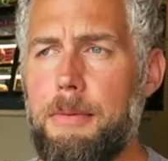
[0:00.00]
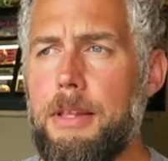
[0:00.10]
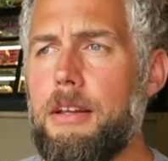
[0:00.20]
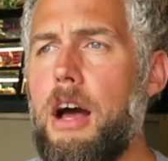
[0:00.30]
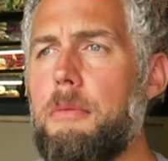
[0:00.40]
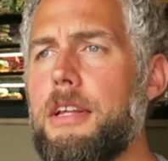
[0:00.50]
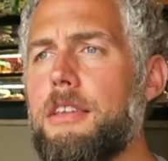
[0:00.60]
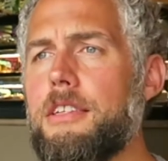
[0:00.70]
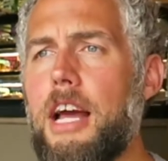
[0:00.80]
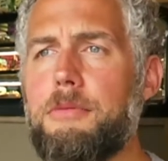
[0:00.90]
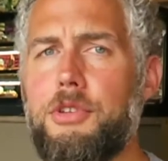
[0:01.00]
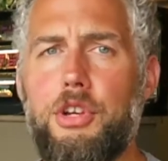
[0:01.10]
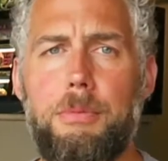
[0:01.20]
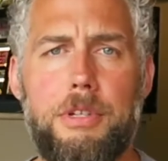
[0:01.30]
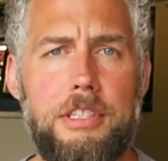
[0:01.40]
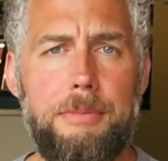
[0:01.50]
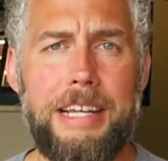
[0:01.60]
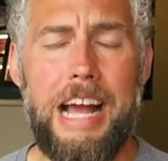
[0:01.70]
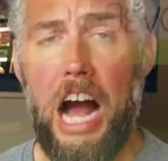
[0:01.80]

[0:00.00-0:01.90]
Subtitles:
I mean, how many other times are you going to put something